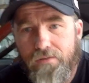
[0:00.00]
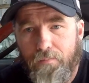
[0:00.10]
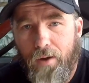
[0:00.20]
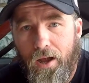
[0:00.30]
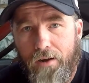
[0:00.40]
the
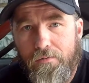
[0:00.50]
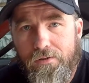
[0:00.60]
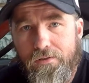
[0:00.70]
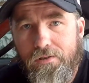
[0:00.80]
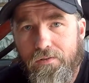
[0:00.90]
back
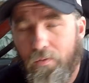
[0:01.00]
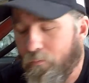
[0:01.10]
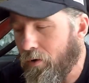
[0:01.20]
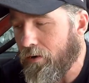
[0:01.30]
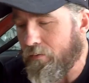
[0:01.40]
ones, the
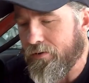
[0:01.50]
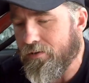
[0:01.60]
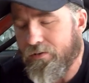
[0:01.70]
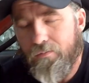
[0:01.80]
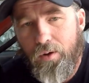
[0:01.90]
front
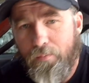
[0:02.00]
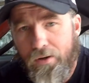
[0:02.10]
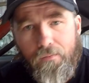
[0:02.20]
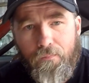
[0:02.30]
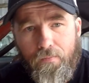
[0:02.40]
ones,
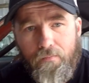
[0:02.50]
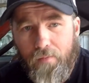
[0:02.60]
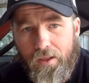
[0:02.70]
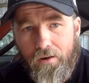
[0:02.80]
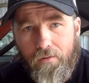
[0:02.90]
rebuilt,
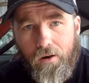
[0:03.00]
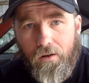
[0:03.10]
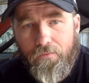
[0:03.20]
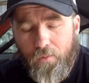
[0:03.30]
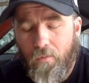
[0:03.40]

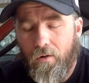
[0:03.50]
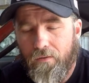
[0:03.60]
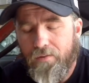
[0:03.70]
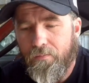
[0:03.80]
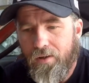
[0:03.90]
all 4 of
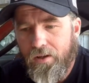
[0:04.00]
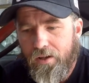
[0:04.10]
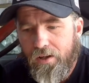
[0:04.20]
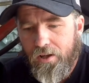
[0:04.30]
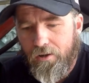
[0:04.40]
them
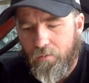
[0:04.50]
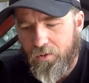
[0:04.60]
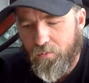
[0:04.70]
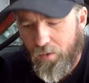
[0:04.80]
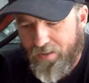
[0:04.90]

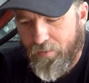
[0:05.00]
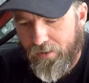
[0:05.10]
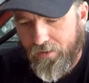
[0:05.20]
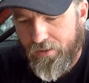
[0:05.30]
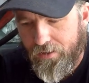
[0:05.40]
with
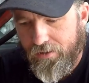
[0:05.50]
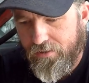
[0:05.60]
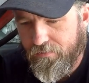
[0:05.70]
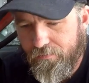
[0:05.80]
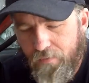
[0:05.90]
rebuild
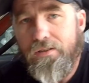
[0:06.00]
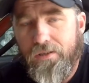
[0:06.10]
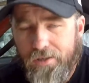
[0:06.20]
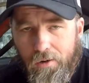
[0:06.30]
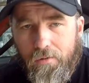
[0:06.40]
kits. The
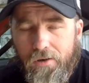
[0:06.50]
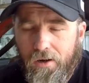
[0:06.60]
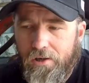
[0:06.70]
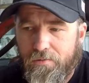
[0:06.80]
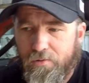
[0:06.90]
total
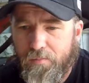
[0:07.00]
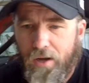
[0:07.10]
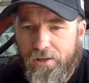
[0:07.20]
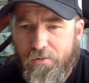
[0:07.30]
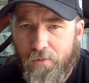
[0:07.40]
cost was
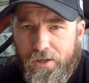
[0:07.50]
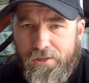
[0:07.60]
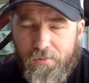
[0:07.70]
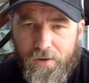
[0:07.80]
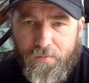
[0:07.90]
about 20 or
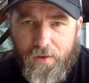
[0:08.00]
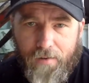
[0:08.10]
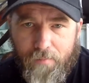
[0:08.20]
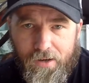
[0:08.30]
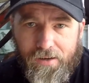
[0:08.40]

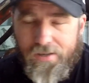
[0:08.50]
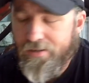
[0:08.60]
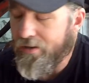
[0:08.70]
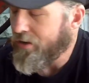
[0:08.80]
25 bucks